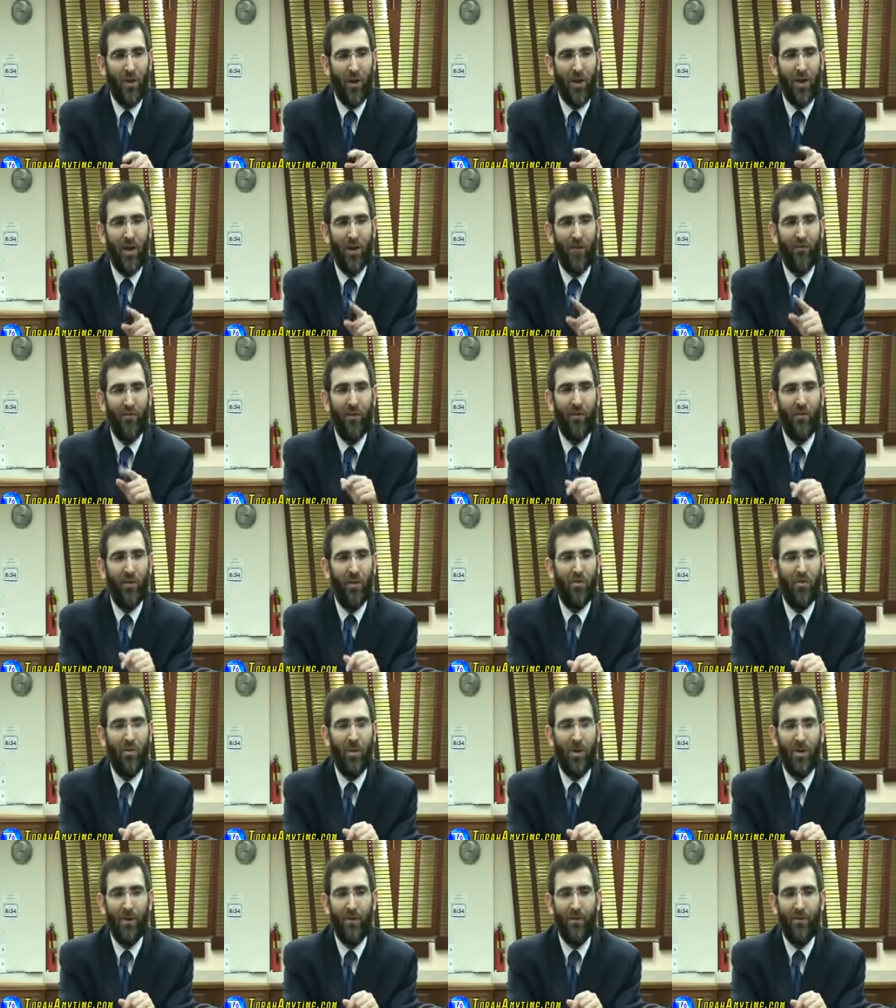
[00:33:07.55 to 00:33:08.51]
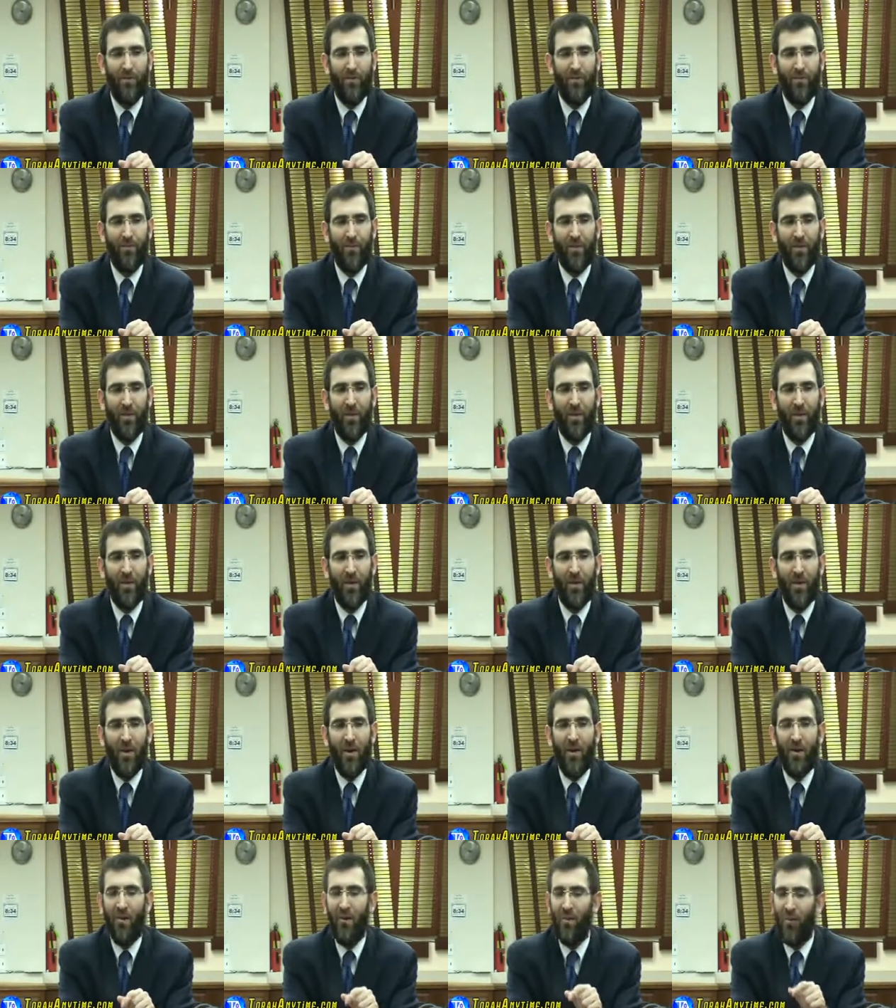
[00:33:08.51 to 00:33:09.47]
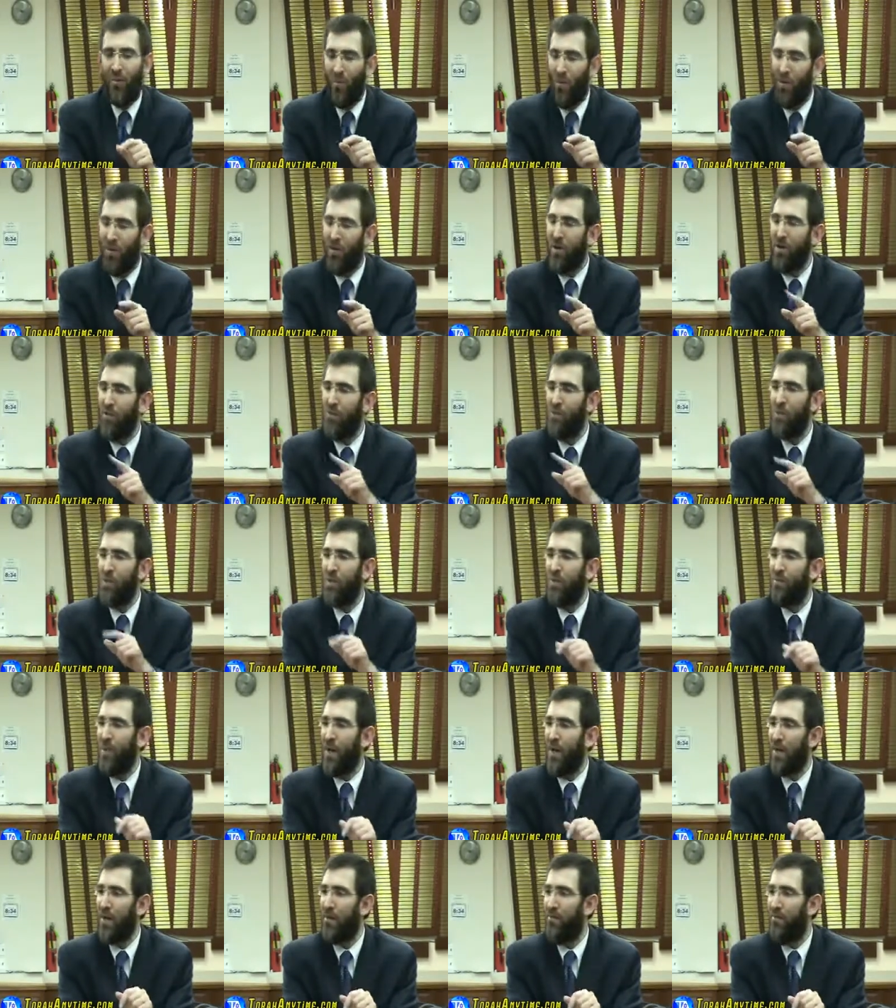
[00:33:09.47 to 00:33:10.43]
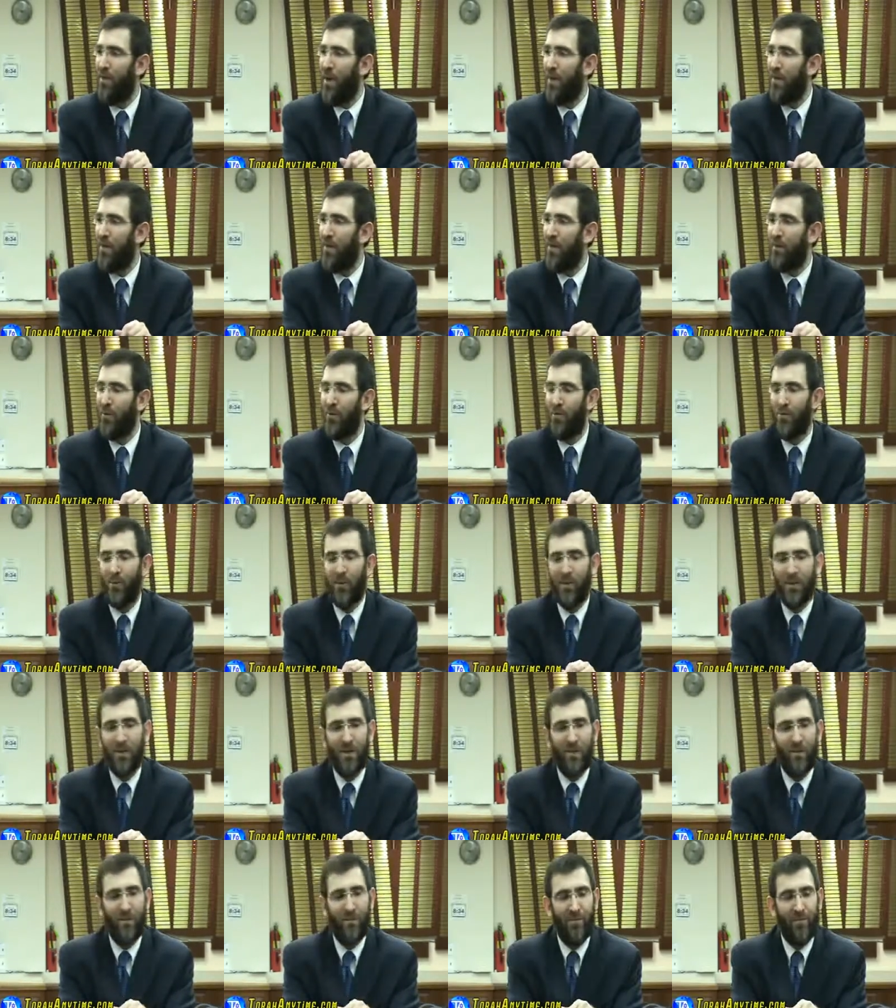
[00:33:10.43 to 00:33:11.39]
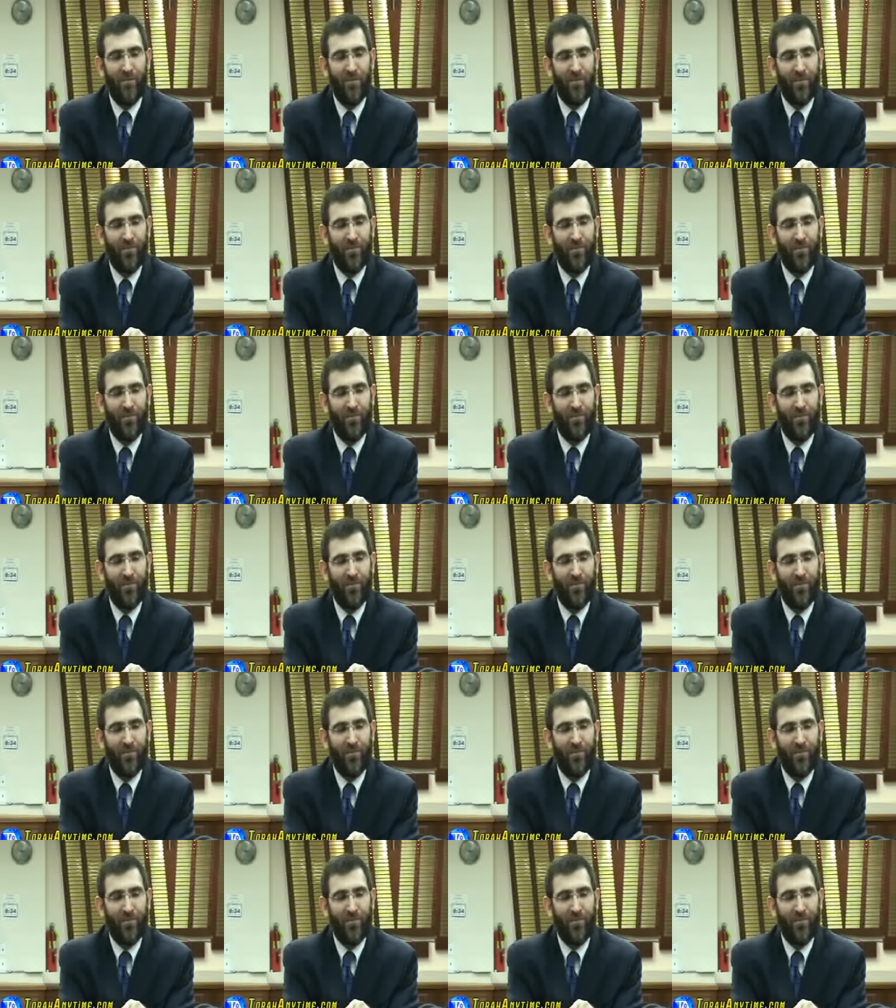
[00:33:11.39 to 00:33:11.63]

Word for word: Think carefully with me. What do you respect about another person?